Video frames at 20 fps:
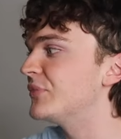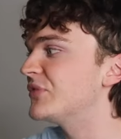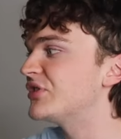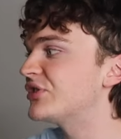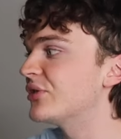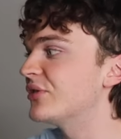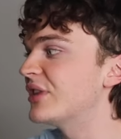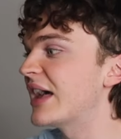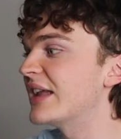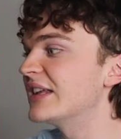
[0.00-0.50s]

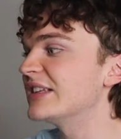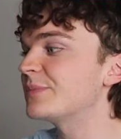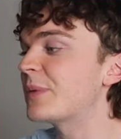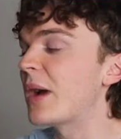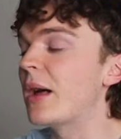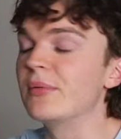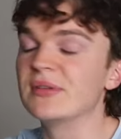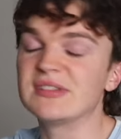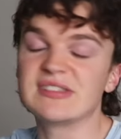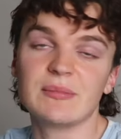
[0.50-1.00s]
So that is
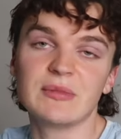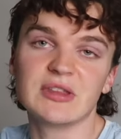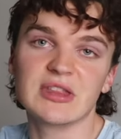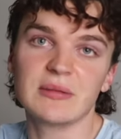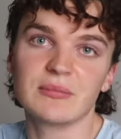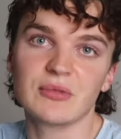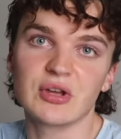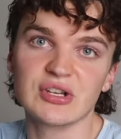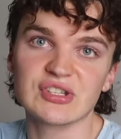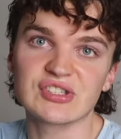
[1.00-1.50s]
probably something
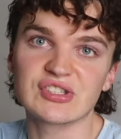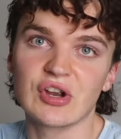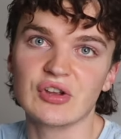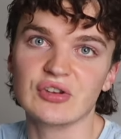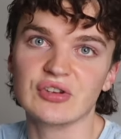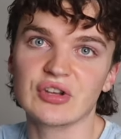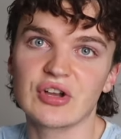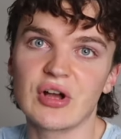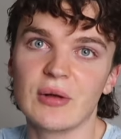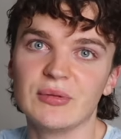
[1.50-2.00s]
that I'm gonna start
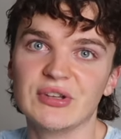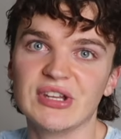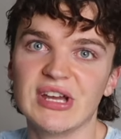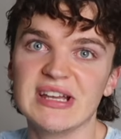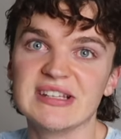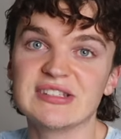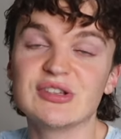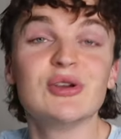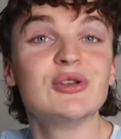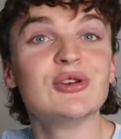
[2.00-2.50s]
in a couple
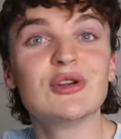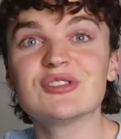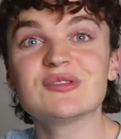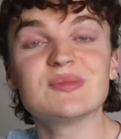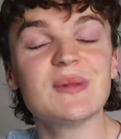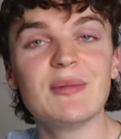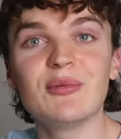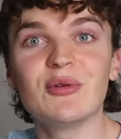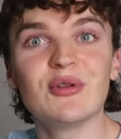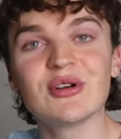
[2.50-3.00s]
days. Who knows,
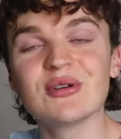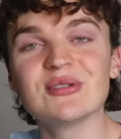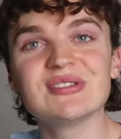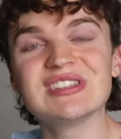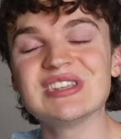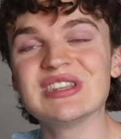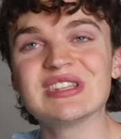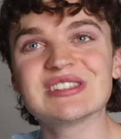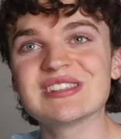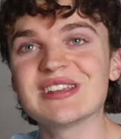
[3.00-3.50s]
maybe we'll go
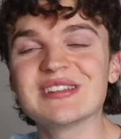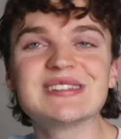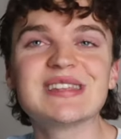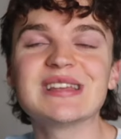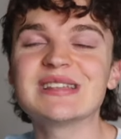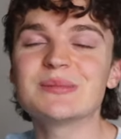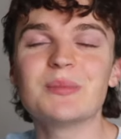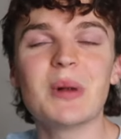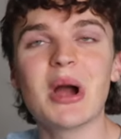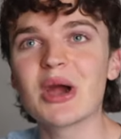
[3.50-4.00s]
see the
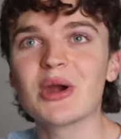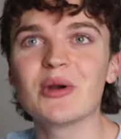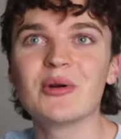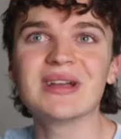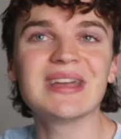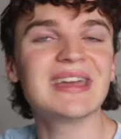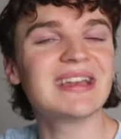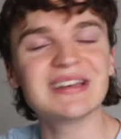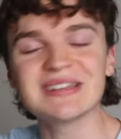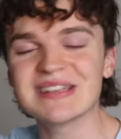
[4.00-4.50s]
sunset tomorrow
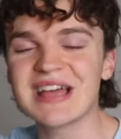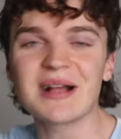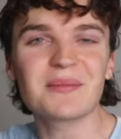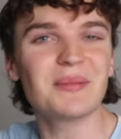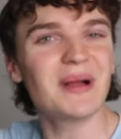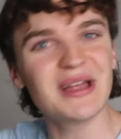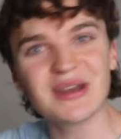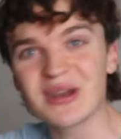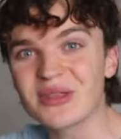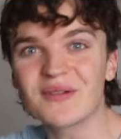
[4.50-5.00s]
and get attacked
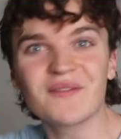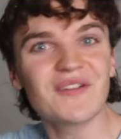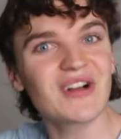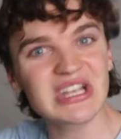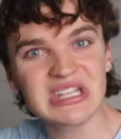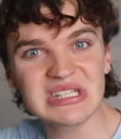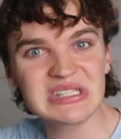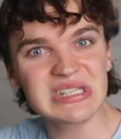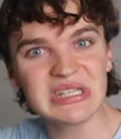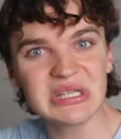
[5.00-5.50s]
by another
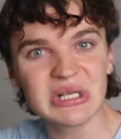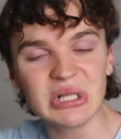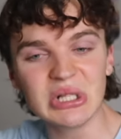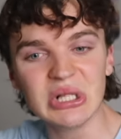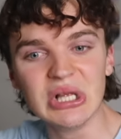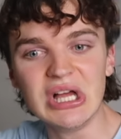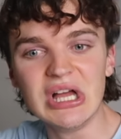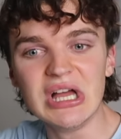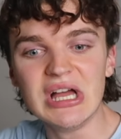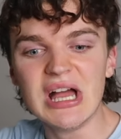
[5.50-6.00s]
fucking
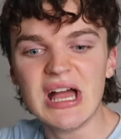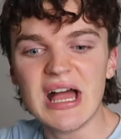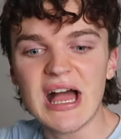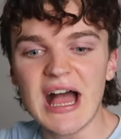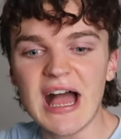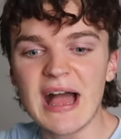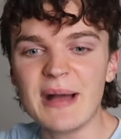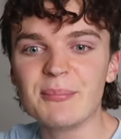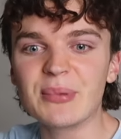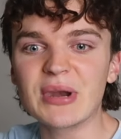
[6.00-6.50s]
seagull.
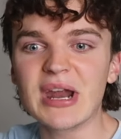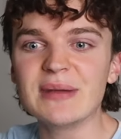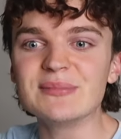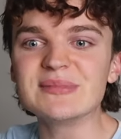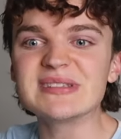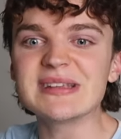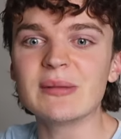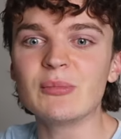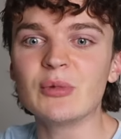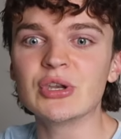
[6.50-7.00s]
But I'm
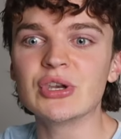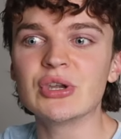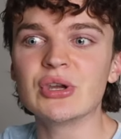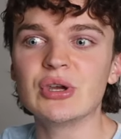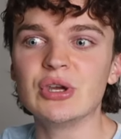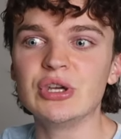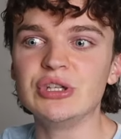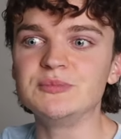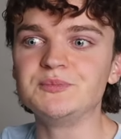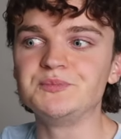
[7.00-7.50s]
someone
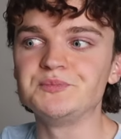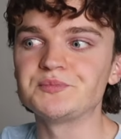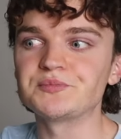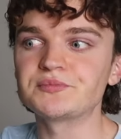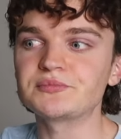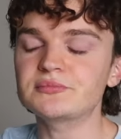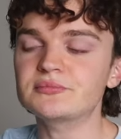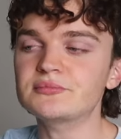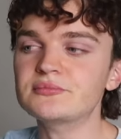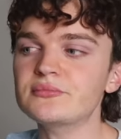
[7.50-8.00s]
who
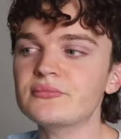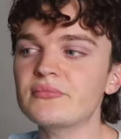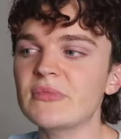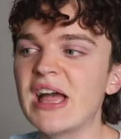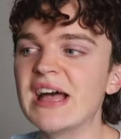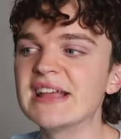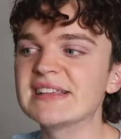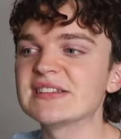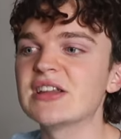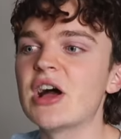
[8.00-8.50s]

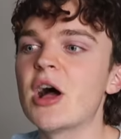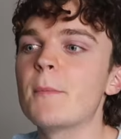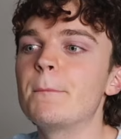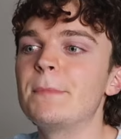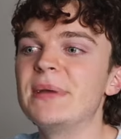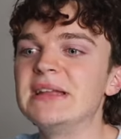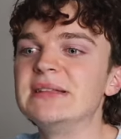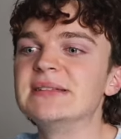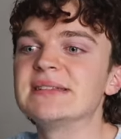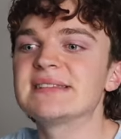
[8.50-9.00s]
has not
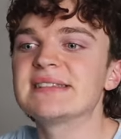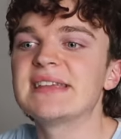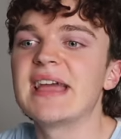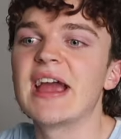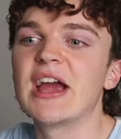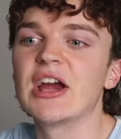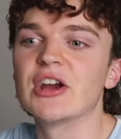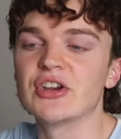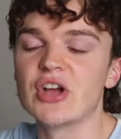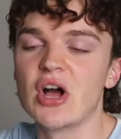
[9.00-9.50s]
been
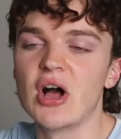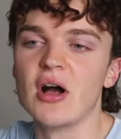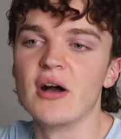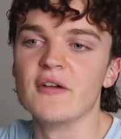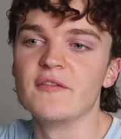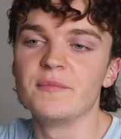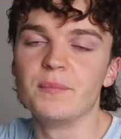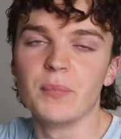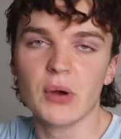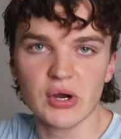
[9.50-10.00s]
scared
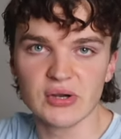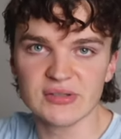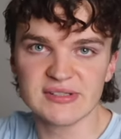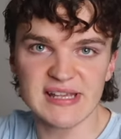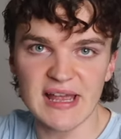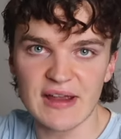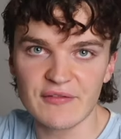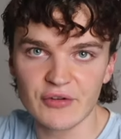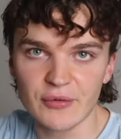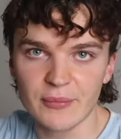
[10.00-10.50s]
of birds
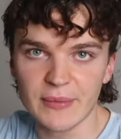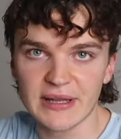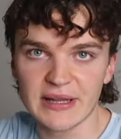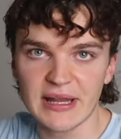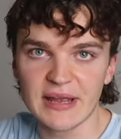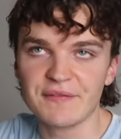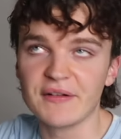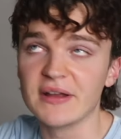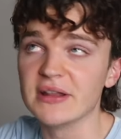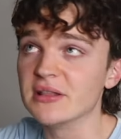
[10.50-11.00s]
ever in my
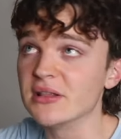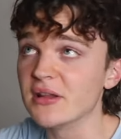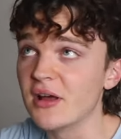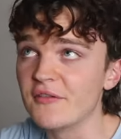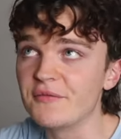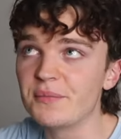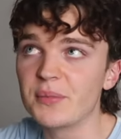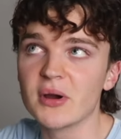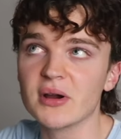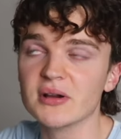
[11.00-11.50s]
life. I
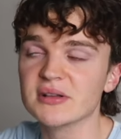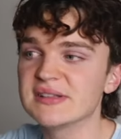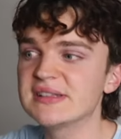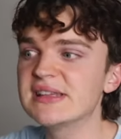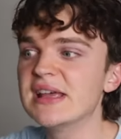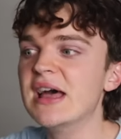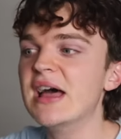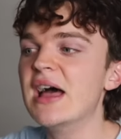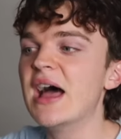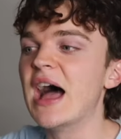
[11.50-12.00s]
love birds.
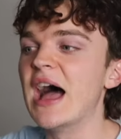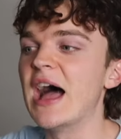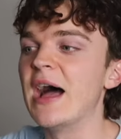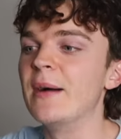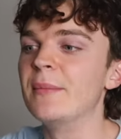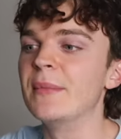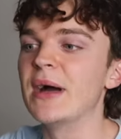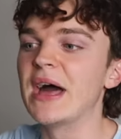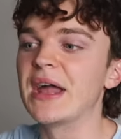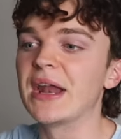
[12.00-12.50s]

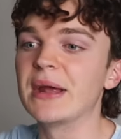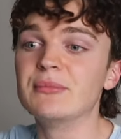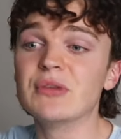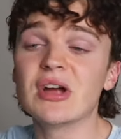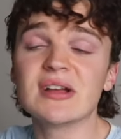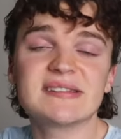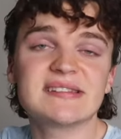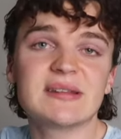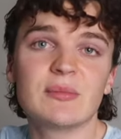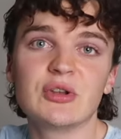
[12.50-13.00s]
And I'm
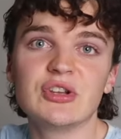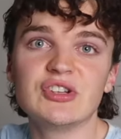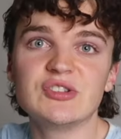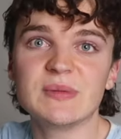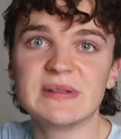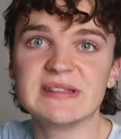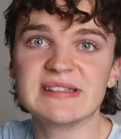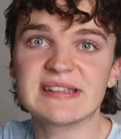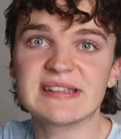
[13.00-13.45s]
not someone who's been